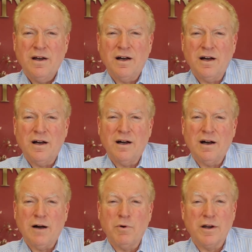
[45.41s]

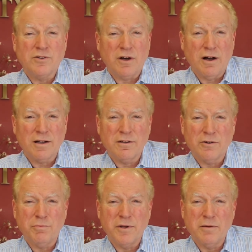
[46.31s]
I want to talk a
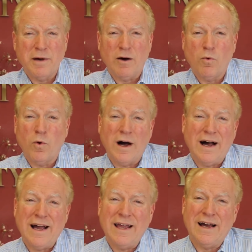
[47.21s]
little bit about
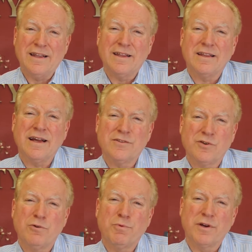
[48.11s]
why I think that's
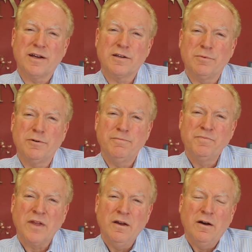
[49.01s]
so predictable.
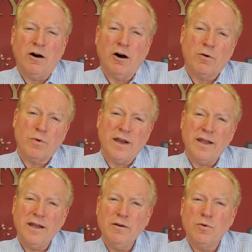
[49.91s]

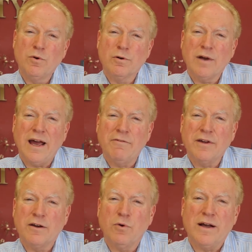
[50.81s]
Already we're
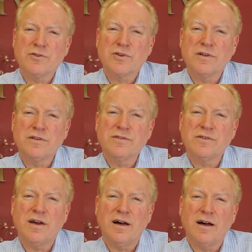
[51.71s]
having
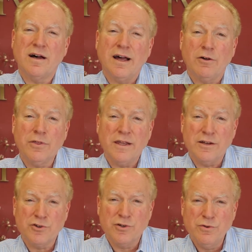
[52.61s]
questions, health
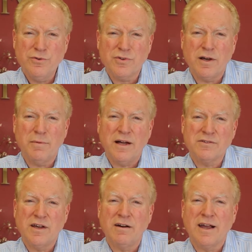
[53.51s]
issues about
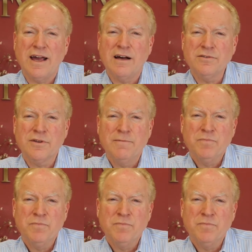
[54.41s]
selling a house.